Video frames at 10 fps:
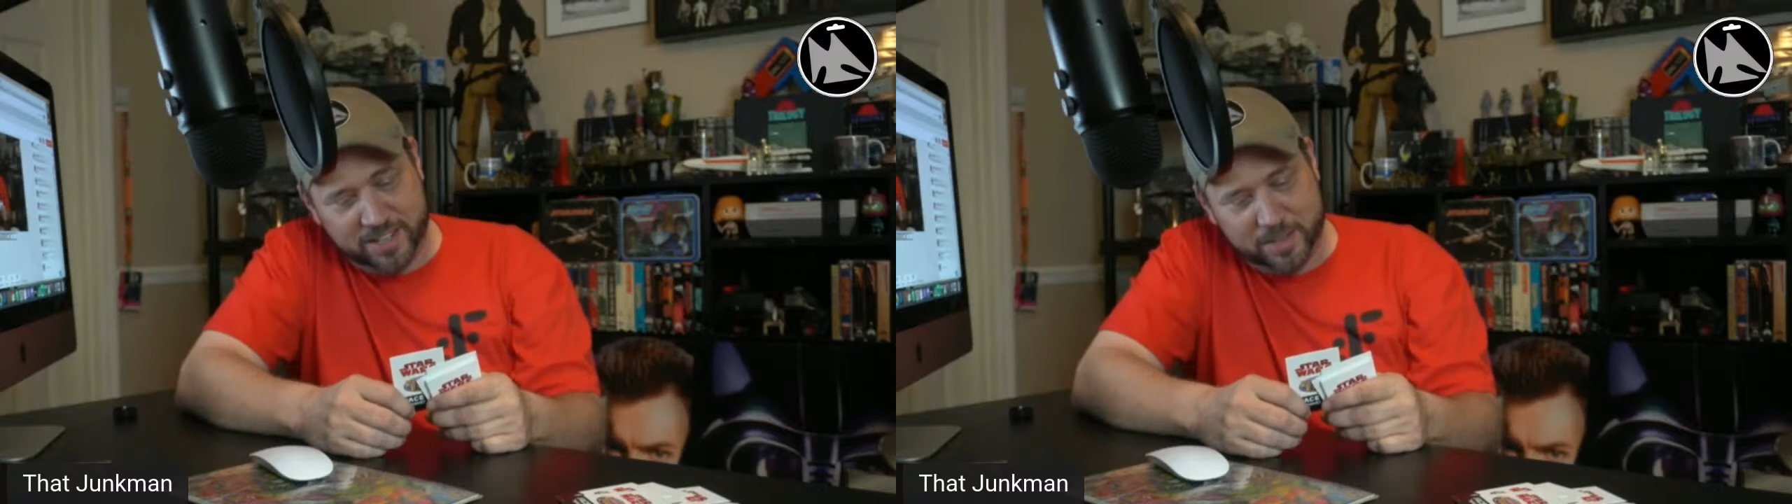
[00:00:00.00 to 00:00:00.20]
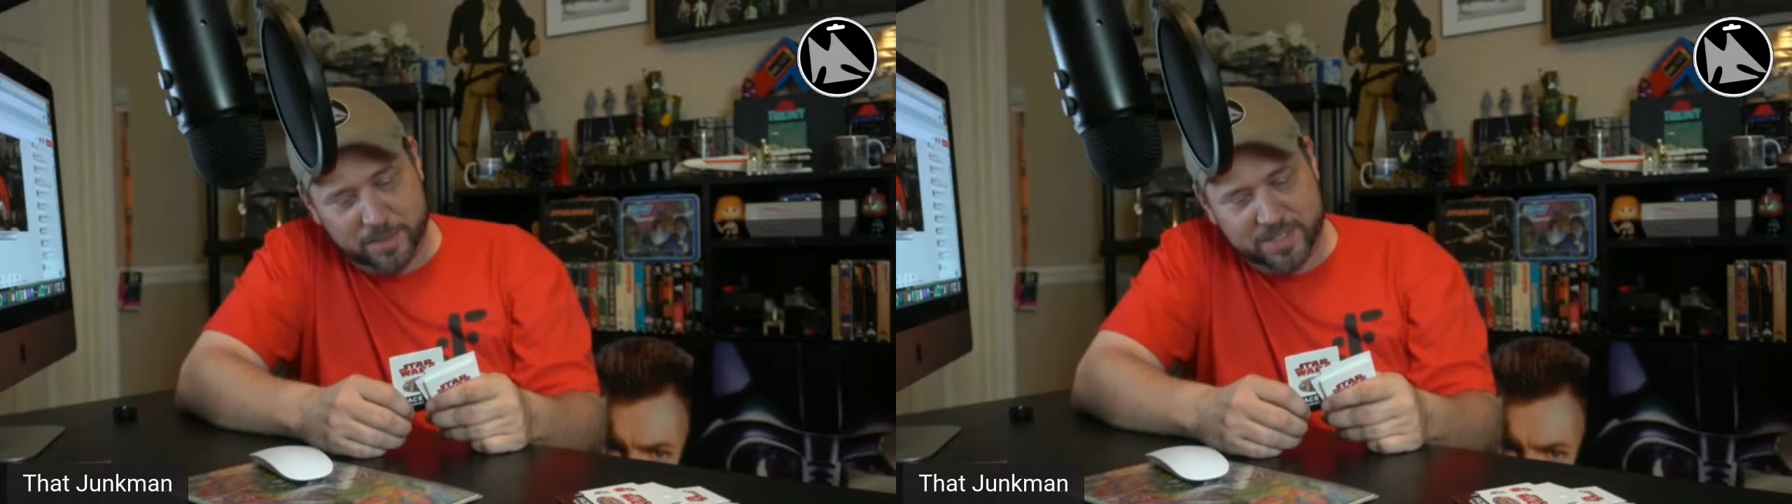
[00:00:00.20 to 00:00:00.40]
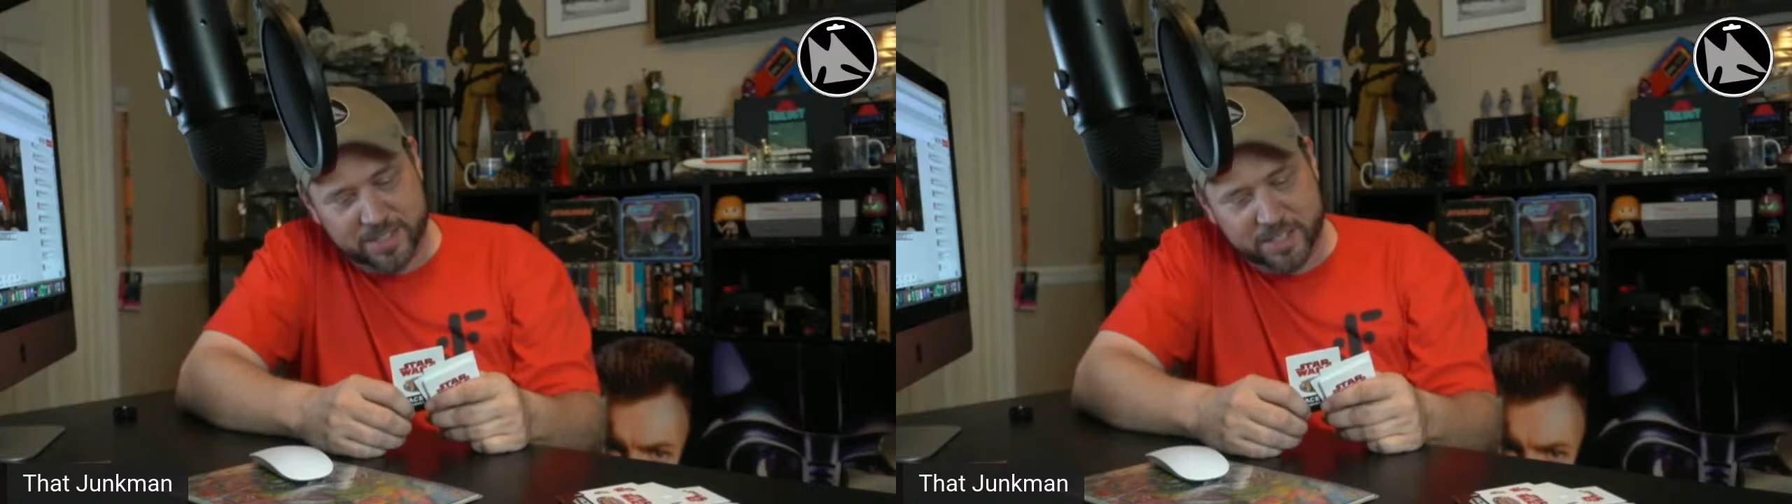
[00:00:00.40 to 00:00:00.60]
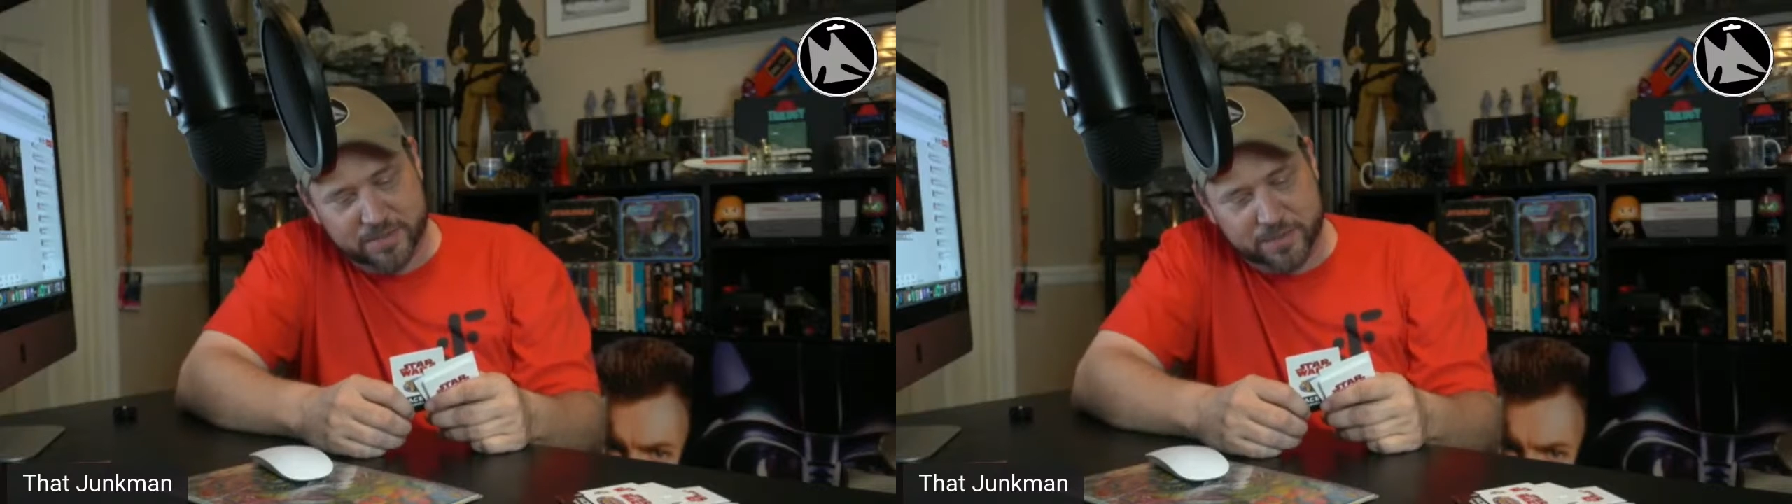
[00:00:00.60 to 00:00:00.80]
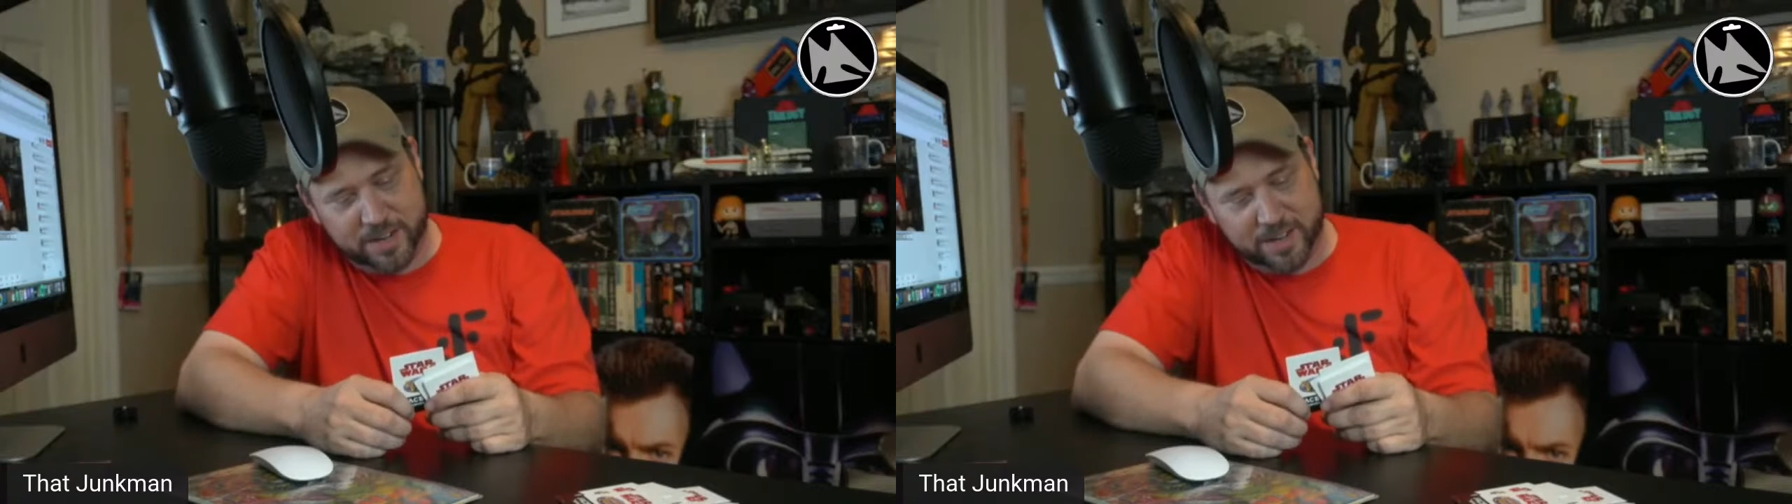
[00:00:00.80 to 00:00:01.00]
Number six,
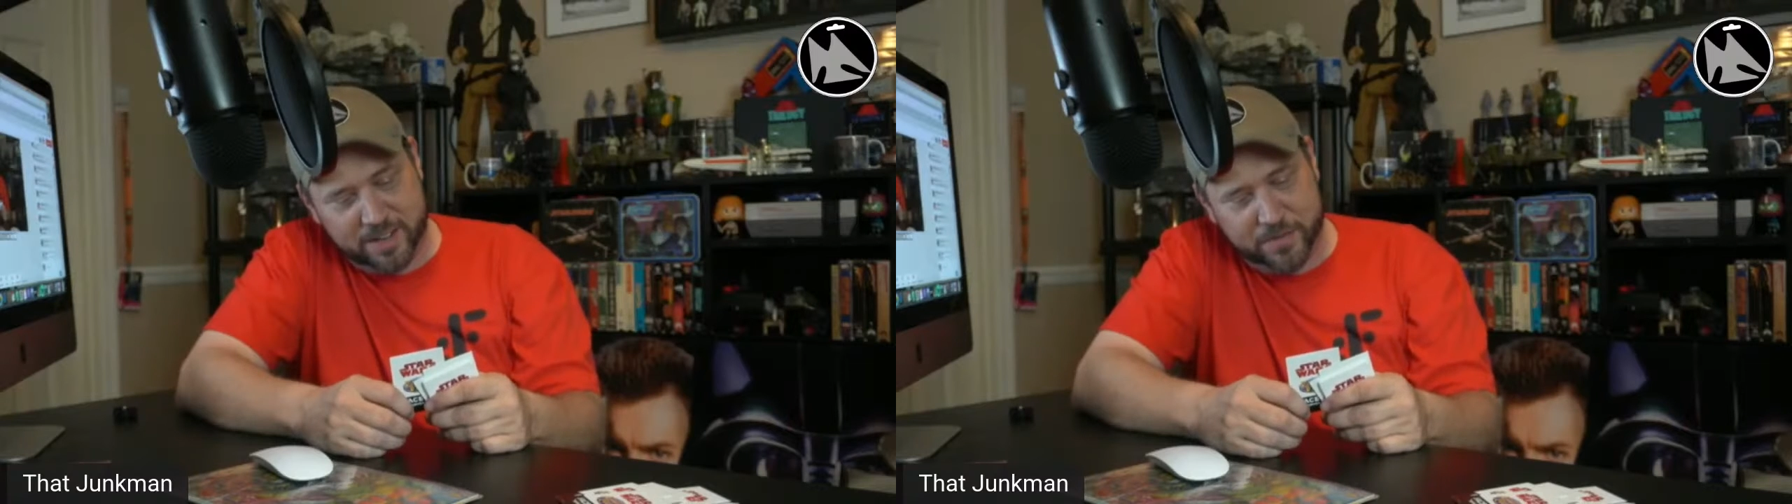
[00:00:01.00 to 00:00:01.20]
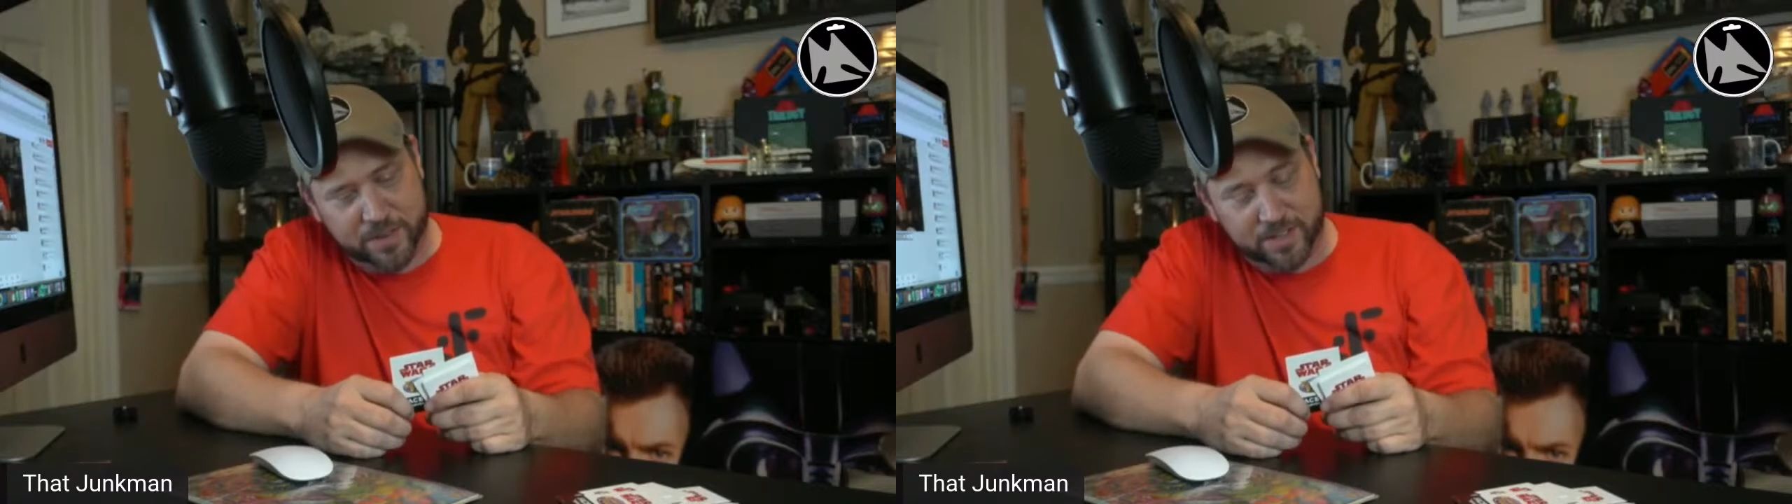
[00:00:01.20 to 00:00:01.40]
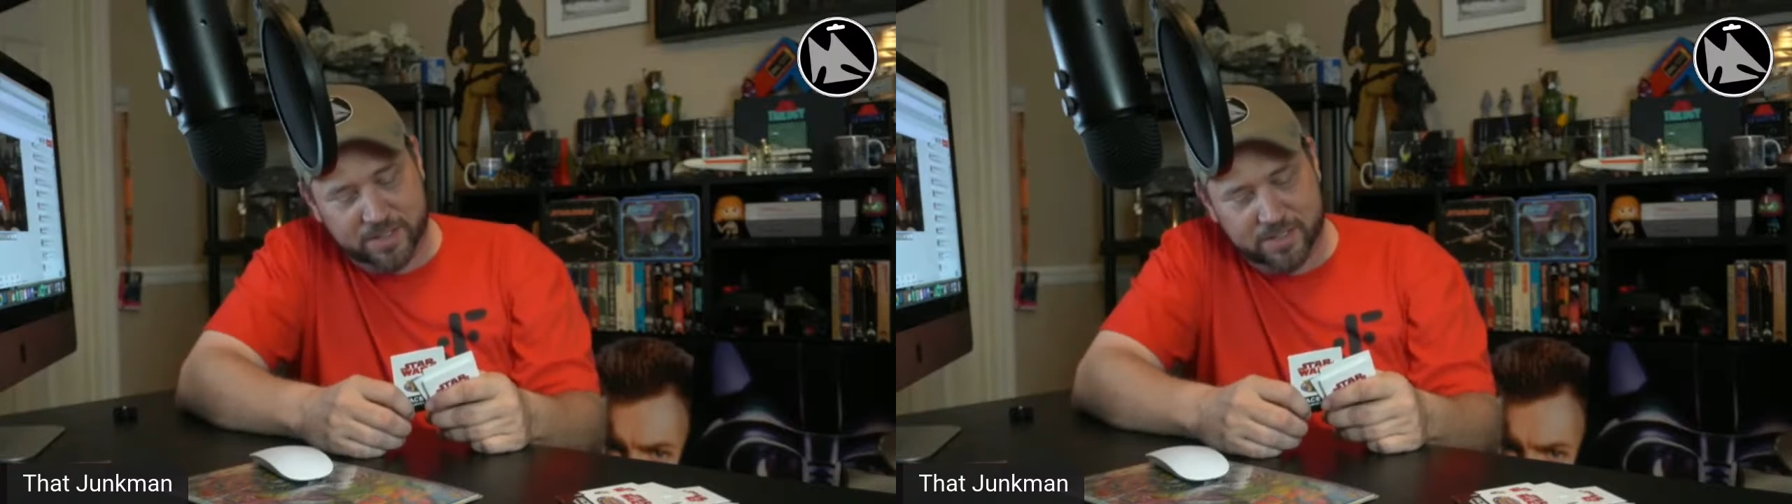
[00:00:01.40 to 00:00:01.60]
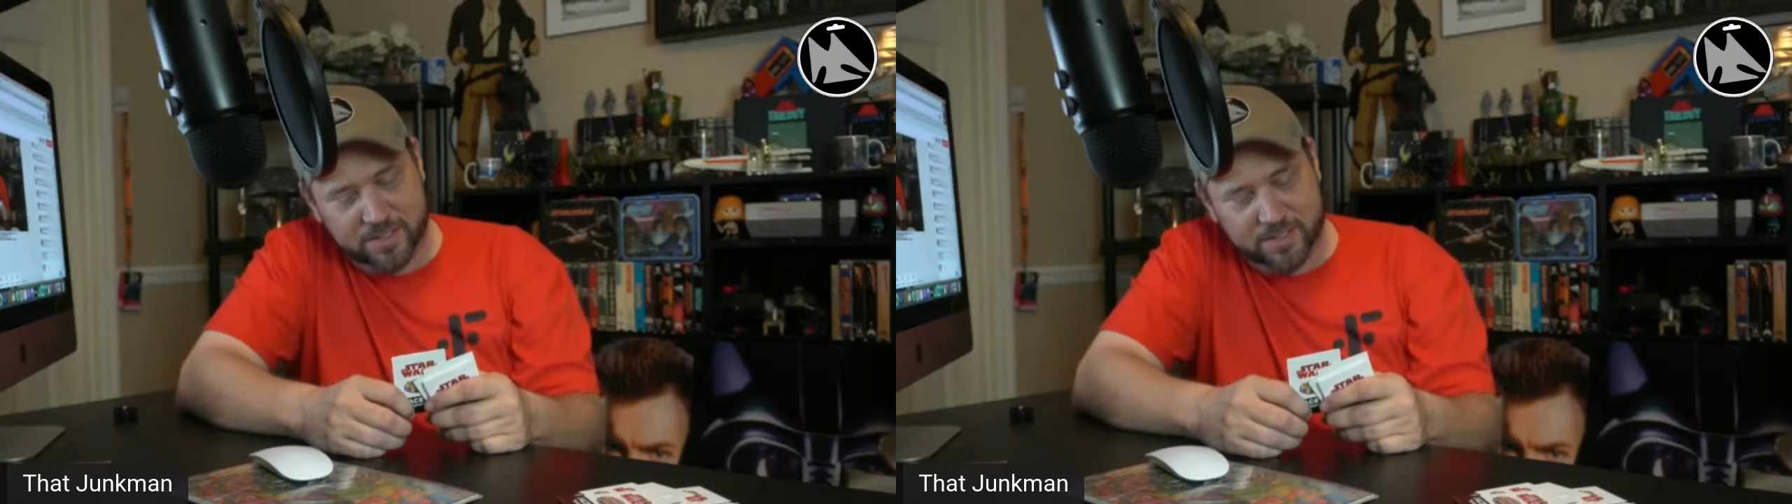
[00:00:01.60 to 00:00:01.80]
fear.